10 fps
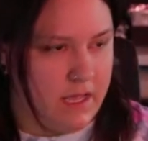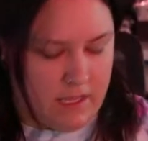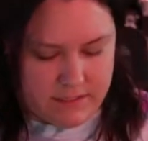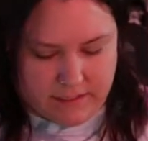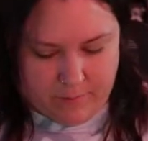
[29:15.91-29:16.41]

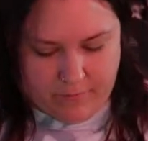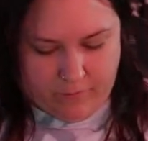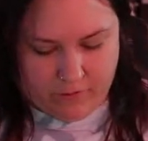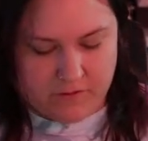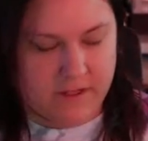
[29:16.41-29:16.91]
a separate
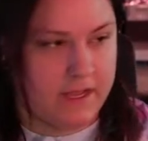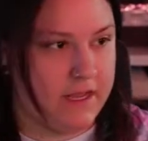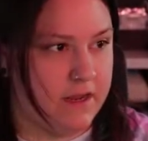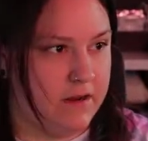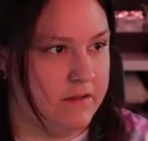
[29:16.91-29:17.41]
folder
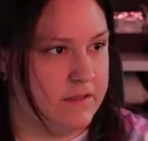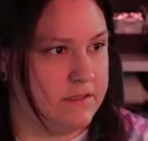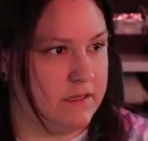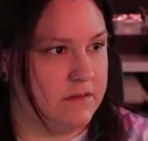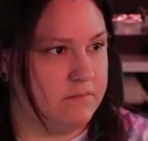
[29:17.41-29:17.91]
that
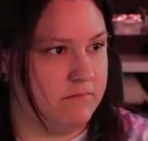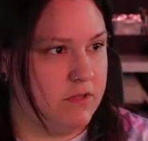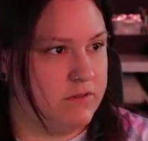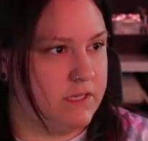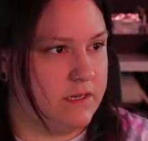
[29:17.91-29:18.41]
says
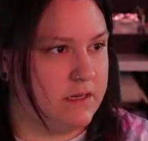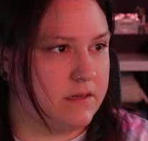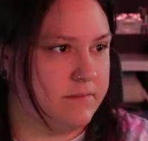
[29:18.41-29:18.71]
music,